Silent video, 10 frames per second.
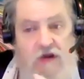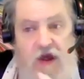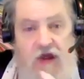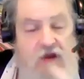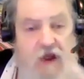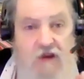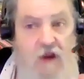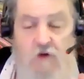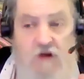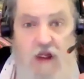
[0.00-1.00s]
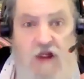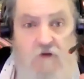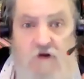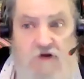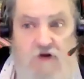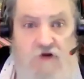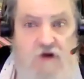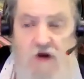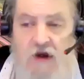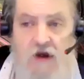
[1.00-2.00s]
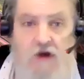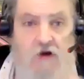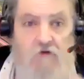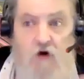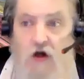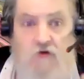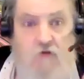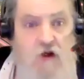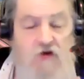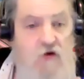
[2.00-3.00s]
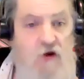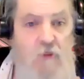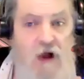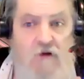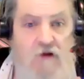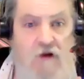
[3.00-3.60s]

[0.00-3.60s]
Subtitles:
And they will tell you this is, if you ask what it's all about,